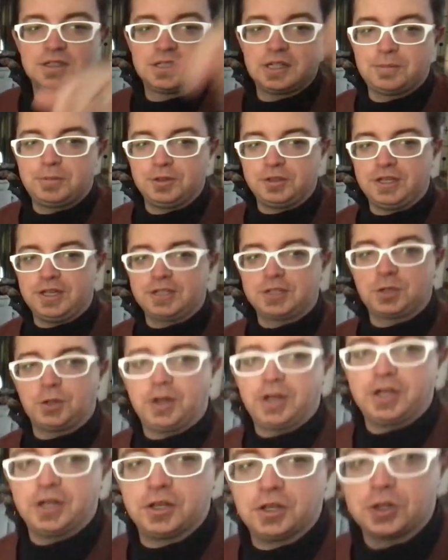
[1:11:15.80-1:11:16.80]
put that
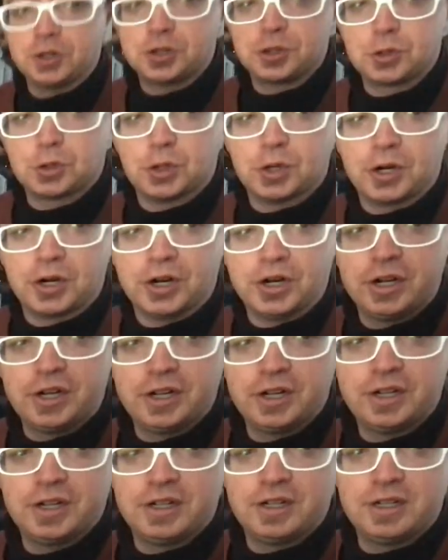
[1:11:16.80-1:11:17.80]
toy into the drawer,
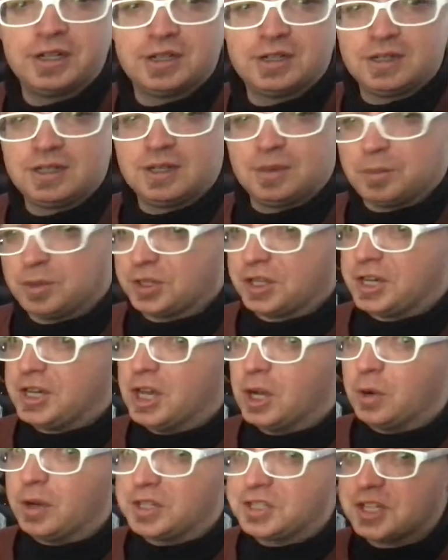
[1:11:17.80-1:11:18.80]
but they
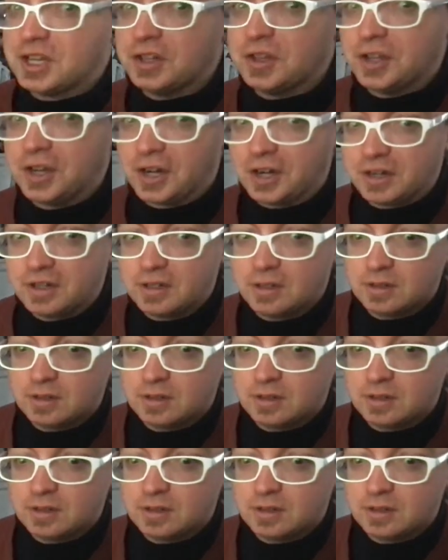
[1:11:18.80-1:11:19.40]
know it's in there.